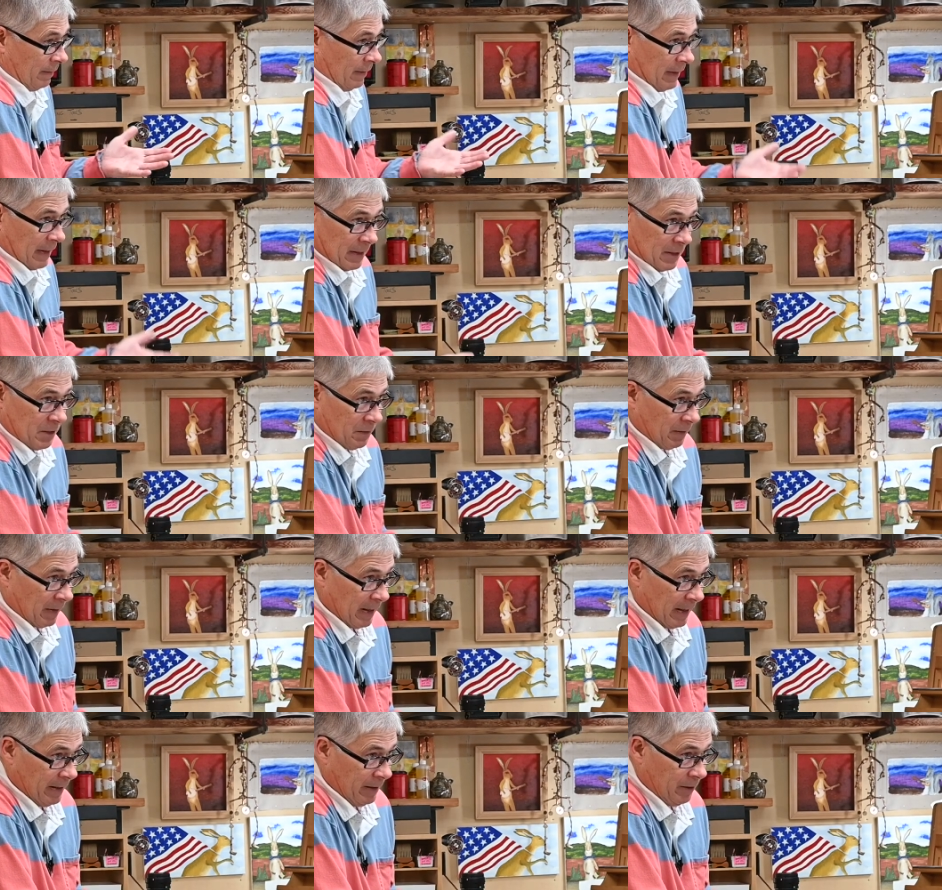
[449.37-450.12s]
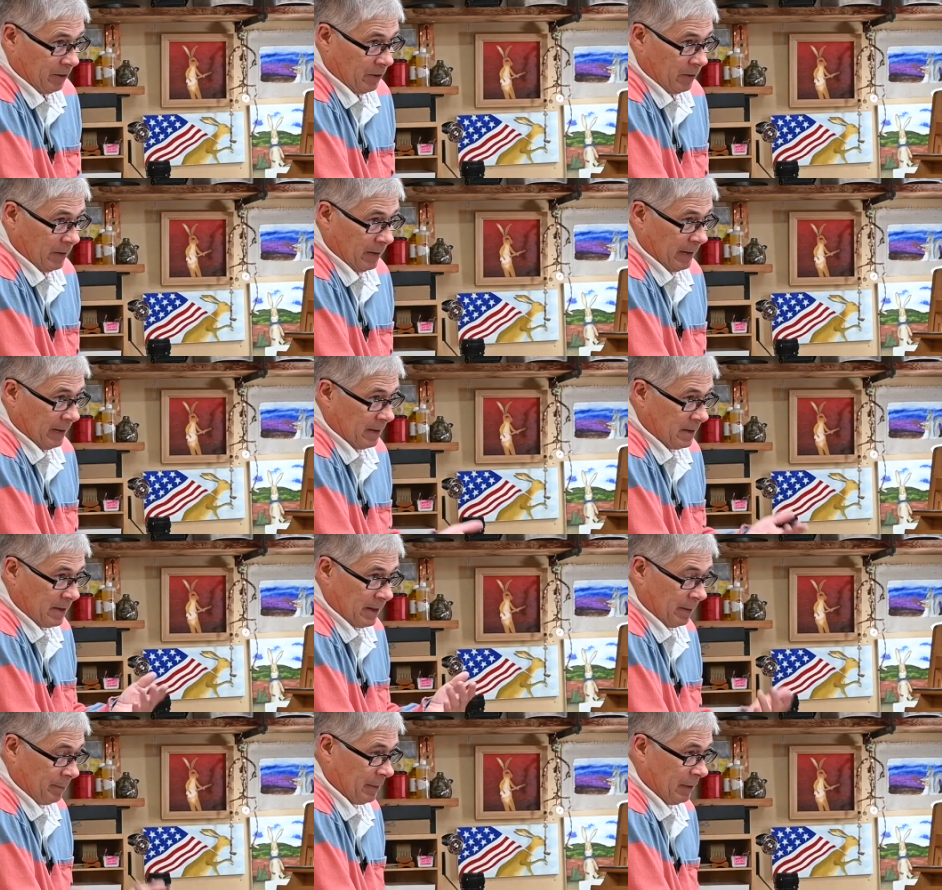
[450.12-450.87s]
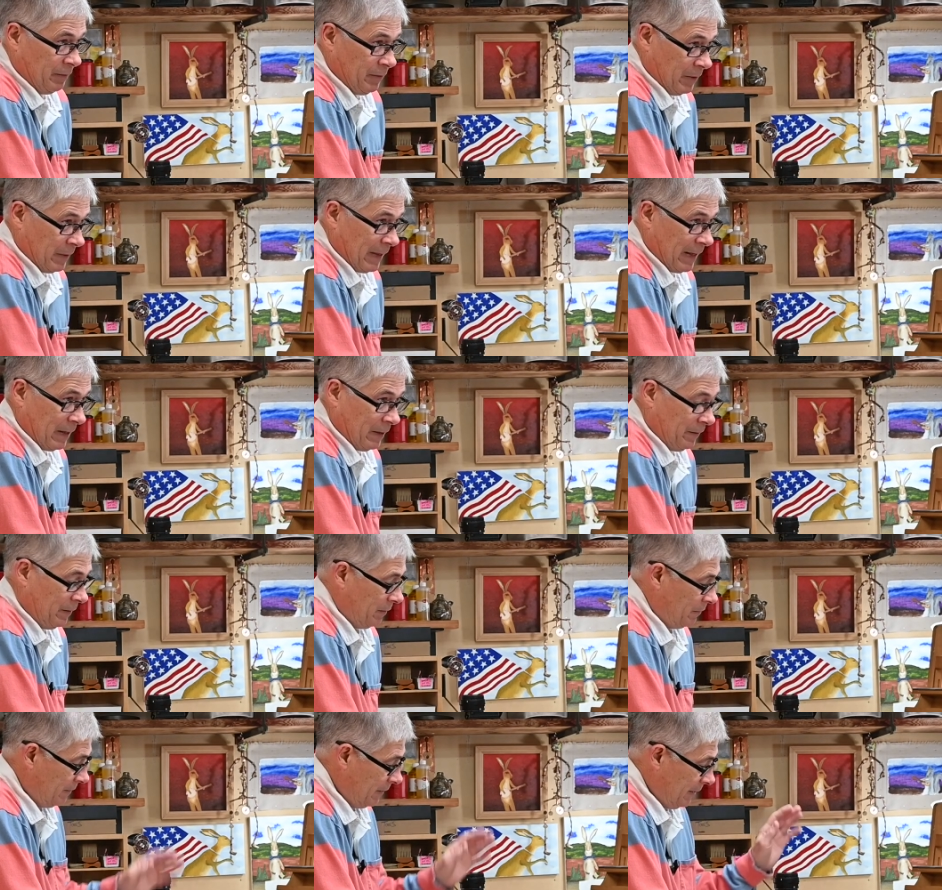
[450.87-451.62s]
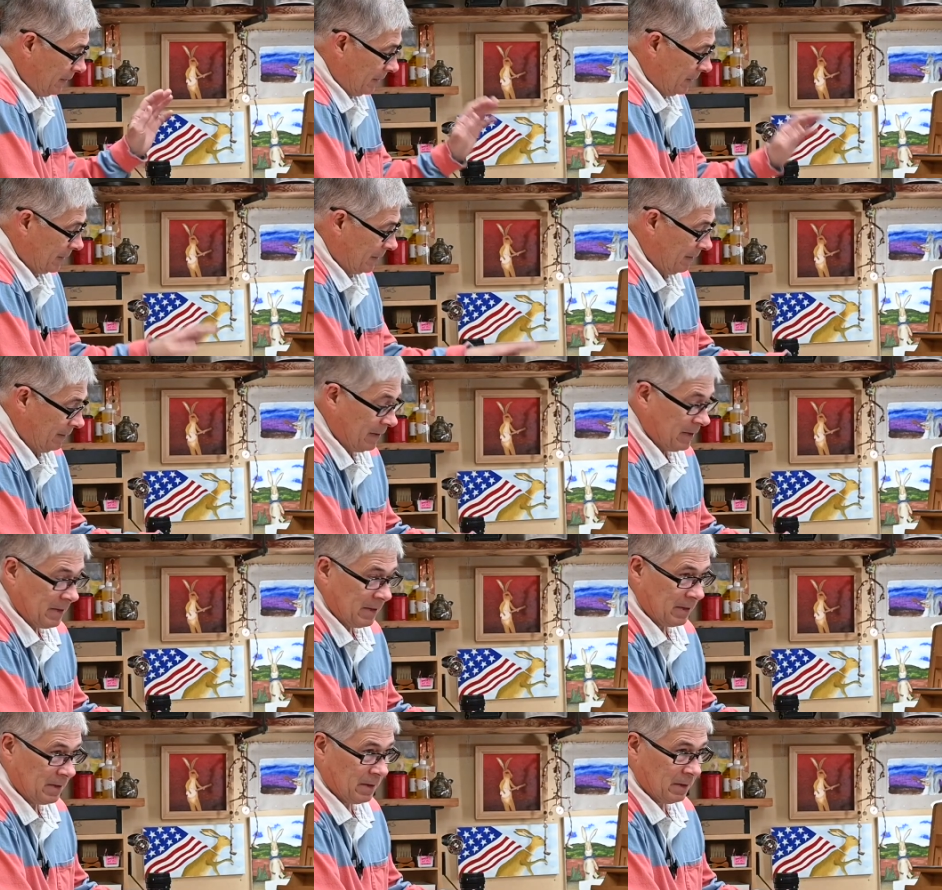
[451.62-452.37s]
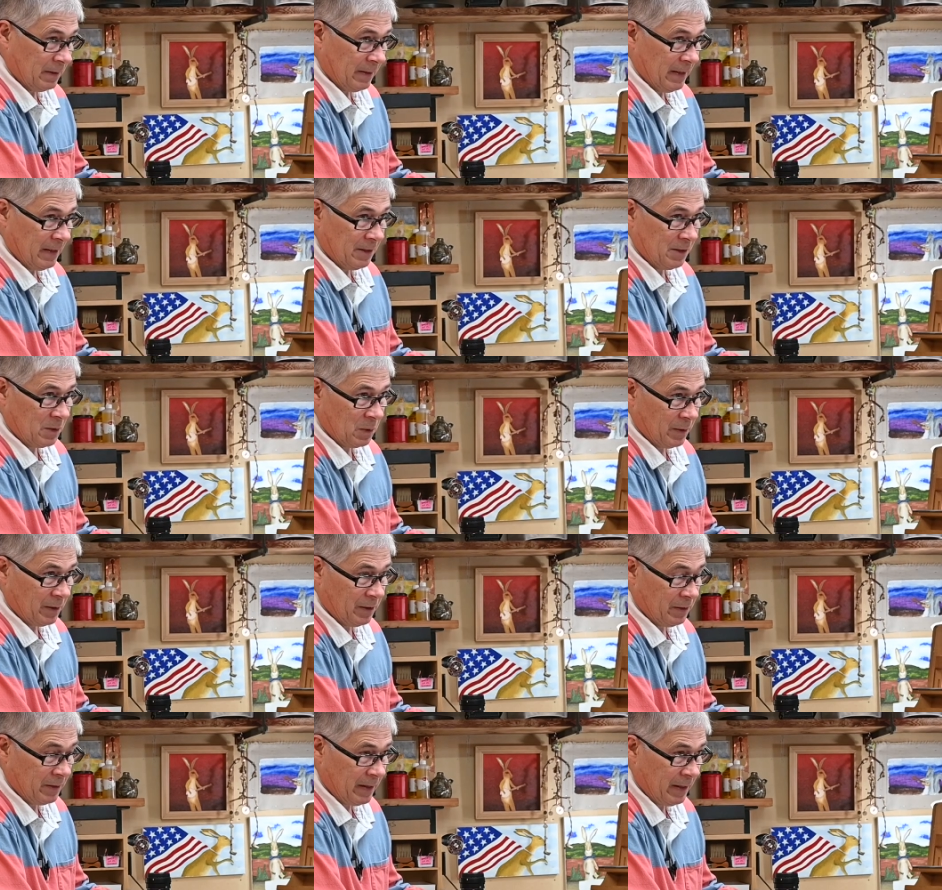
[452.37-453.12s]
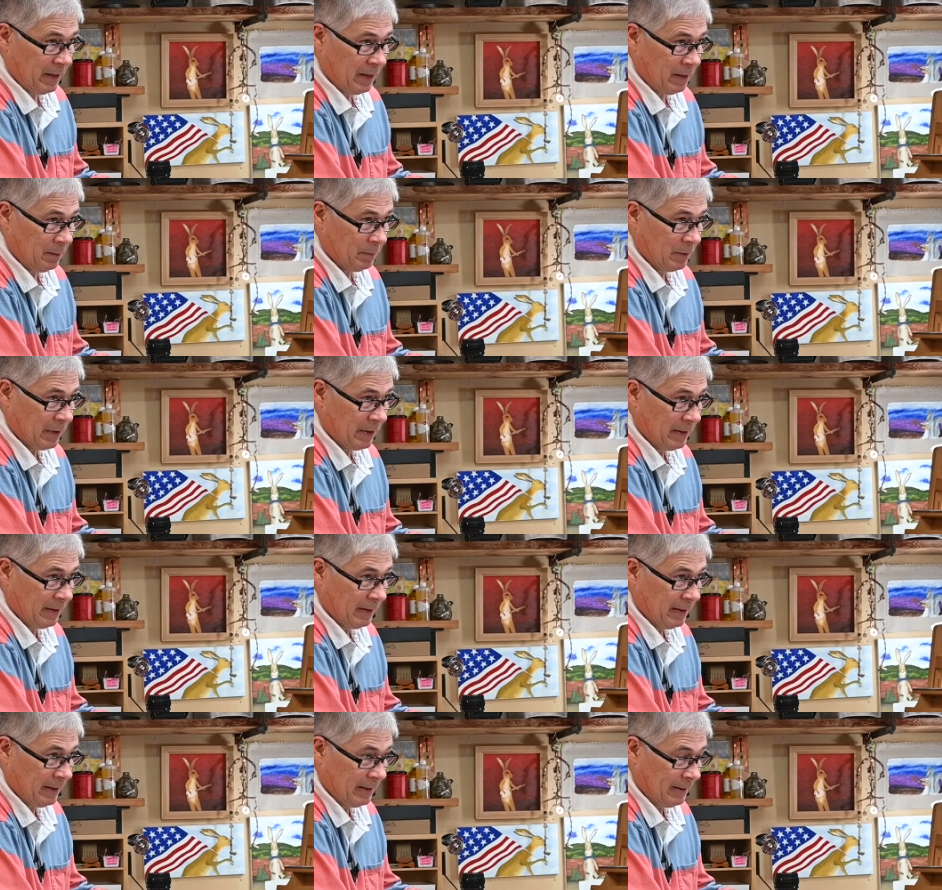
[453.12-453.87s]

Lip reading: That's fine and good, except if you're out in the field and this is the lens on your camera